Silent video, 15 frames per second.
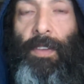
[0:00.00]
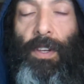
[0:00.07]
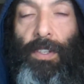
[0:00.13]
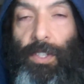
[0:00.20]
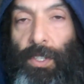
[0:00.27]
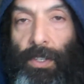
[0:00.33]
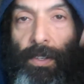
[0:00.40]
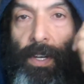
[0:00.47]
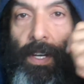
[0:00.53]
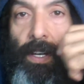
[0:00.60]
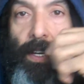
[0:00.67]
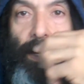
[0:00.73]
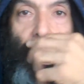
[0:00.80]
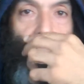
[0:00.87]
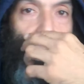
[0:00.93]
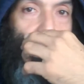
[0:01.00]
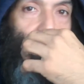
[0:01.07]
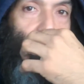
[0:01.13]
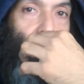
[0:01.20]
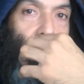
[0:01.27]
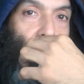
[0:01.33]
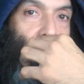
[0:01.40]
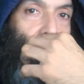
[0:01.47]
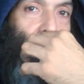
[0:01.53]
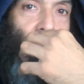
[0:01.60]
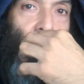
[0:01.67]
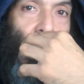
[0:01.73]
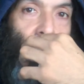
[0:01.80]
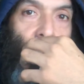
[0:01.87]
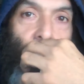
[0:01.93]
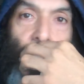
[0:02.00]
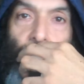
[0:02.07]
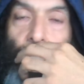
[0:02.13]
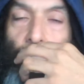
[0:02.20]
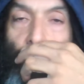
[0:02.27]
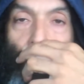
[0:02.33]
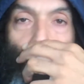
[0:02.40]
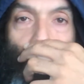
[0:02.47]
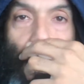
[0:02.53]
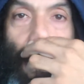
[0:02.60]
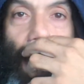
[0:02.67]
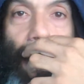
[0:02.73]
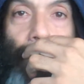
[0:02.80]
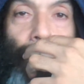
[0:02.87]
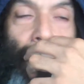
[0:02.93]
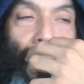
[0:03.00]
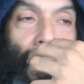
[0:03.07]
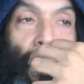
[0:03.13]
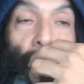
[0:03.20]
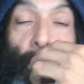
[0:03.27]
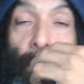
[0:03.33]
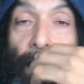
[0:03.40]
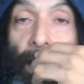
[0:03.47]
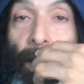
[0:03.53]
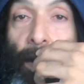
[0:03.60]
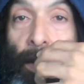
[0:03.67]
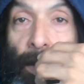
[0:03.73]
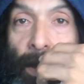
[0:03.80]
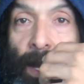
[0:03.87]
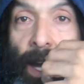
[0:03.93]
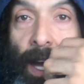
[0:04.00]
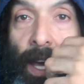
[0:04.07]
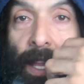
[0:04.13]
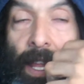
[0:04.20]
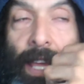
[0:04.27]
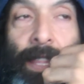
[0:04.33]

of Yeshua, is not the true God, but that we are all God,